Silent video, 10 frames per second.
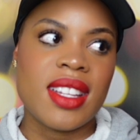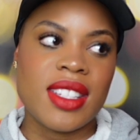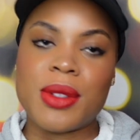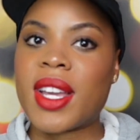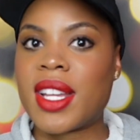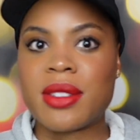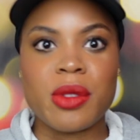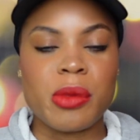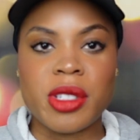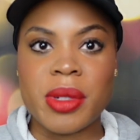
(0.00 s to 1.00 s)
You can't do
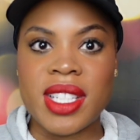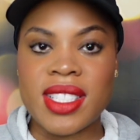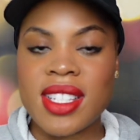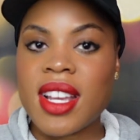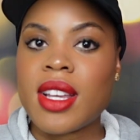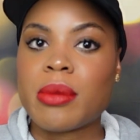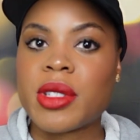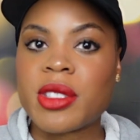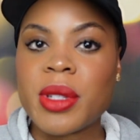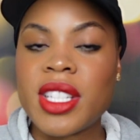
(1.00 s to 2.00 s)
that with bitter peach.
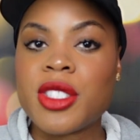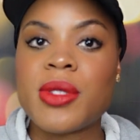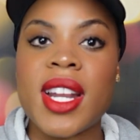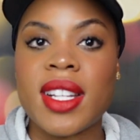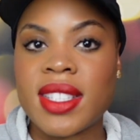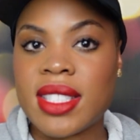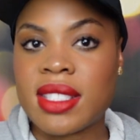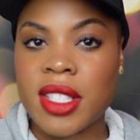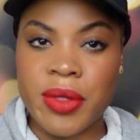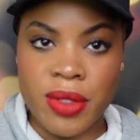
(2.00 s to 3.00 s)
Bitter peach, you gotta let this
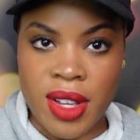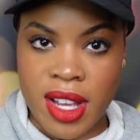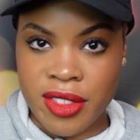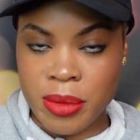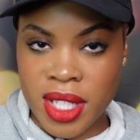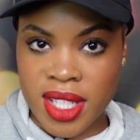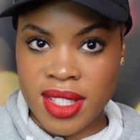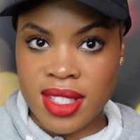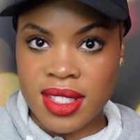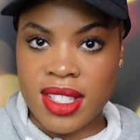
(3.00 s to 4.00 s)
sit for five
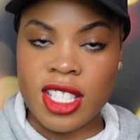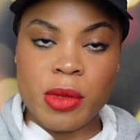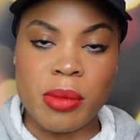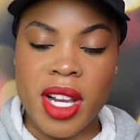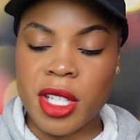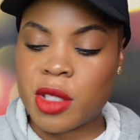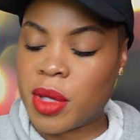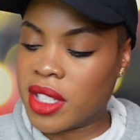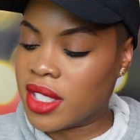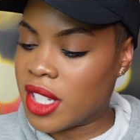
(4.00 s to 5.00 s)
minutes. That's been my
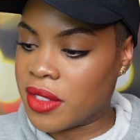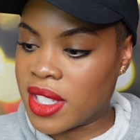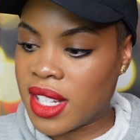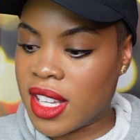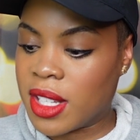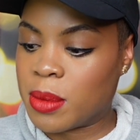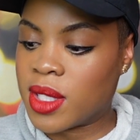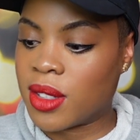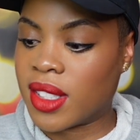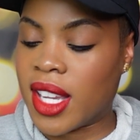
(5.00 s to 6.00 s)
experience every time.
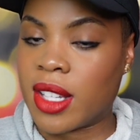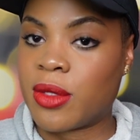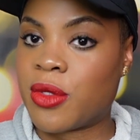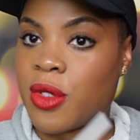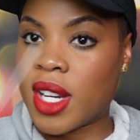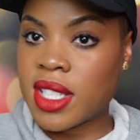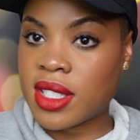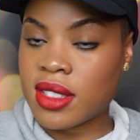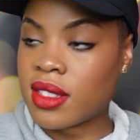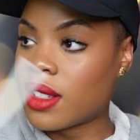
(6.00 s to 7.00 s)
So like
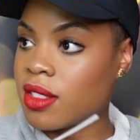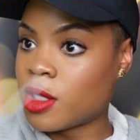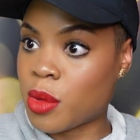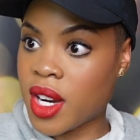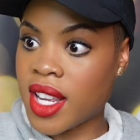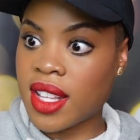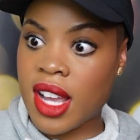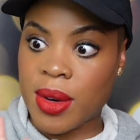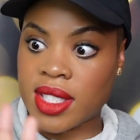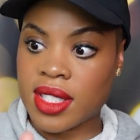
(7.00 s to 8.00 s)
fresh spray,
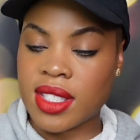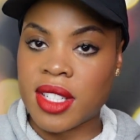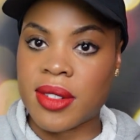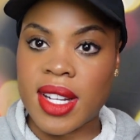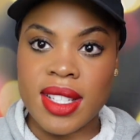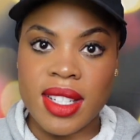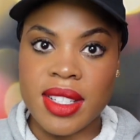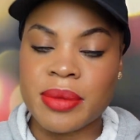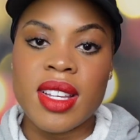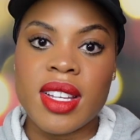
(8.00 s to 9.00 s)
how I just did right
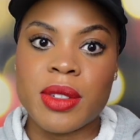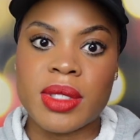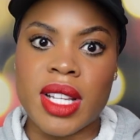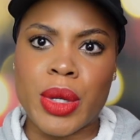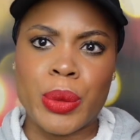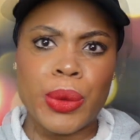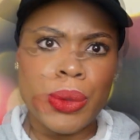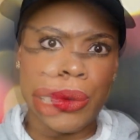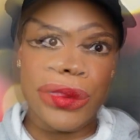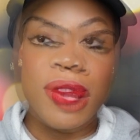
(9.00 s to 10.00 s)
then, it was like,
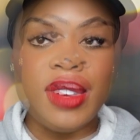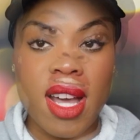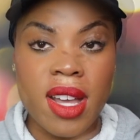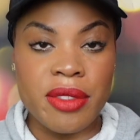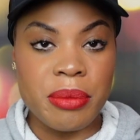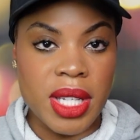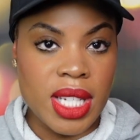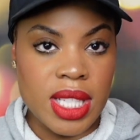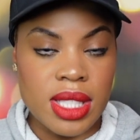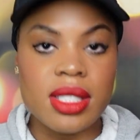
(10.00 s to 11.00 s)
what? Five
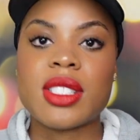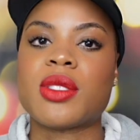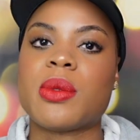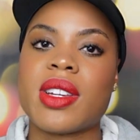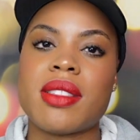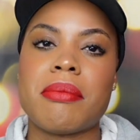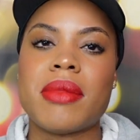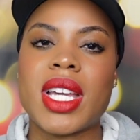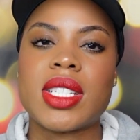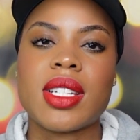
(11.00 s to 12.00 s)
minutes is where the
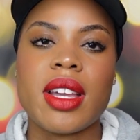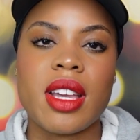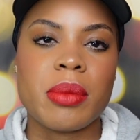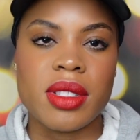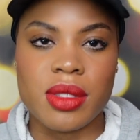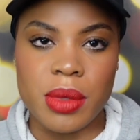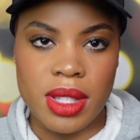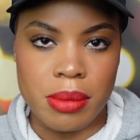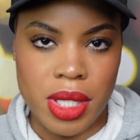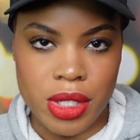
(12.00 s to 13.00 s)
magic happens
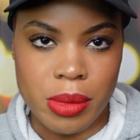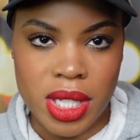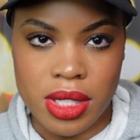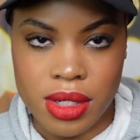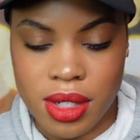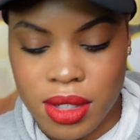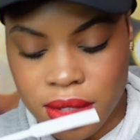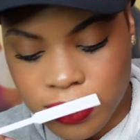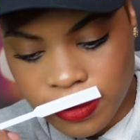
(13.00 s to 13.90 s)
with bitter peach, y'all.